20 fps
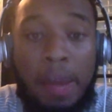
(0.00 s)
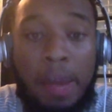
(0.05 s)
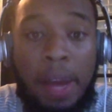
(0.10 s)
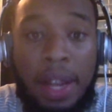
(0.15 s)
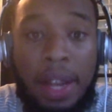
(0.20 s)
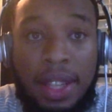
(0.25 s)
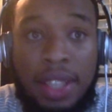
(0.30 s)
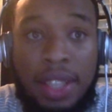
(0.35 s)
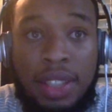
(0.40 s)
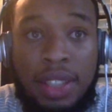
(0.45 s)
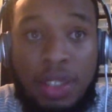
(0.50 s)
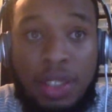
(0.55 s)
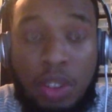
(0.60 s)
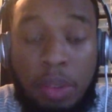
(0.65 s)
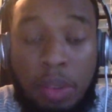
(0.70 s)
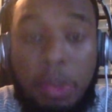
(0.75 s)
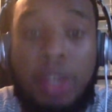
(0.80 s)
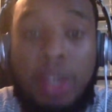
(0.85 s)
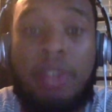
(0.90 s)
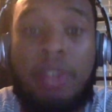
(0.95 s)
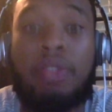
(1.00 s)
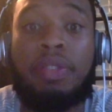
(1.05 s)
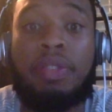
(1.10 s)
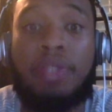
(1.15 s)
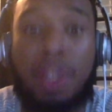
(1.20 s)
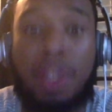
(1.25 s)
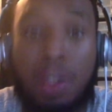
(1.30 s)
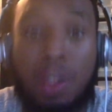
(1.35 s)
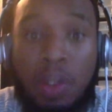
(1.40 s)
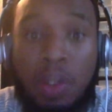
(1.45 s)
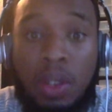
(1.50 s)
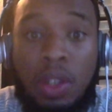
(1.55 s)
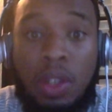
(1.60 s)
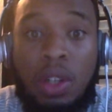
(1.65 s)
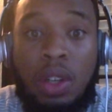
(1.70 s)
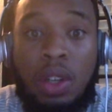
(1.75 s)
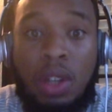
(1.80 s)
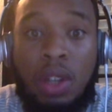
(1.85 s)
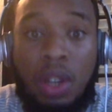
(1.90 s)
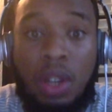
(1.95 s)
I think it's going to be a very,
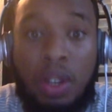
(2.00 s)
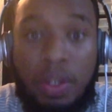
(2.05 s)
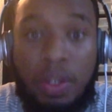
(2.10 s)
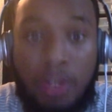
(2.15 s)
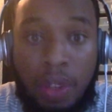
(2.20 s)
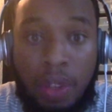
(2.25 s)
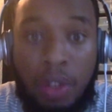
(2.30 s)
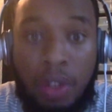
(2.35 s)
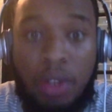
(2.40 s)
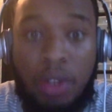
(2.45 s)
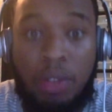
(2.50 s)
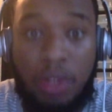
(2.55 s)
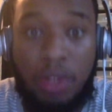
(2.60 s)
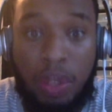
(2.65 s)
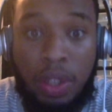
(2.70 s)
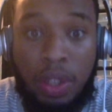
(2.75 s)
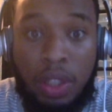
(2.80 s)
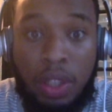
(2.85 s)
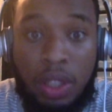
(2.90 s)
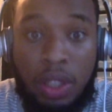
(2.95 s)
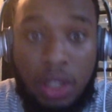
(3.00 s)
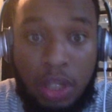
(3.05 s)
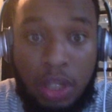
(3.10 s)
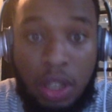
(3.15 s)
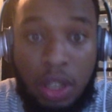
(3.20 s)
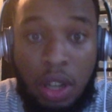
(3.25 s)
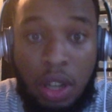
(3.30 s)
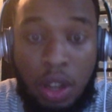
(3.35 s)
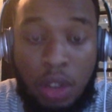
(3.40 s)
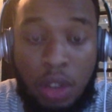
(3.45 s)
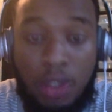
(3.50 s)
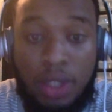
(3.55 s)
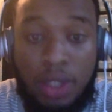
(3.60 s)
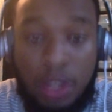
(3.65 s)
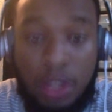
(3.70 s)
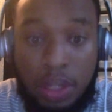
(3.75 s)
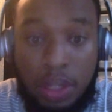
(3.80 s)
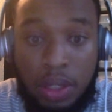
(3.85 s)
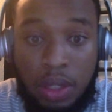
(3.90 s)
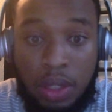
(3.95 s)
very, very good
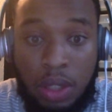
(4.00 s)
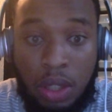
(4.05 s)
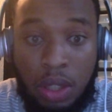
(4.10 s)
offseason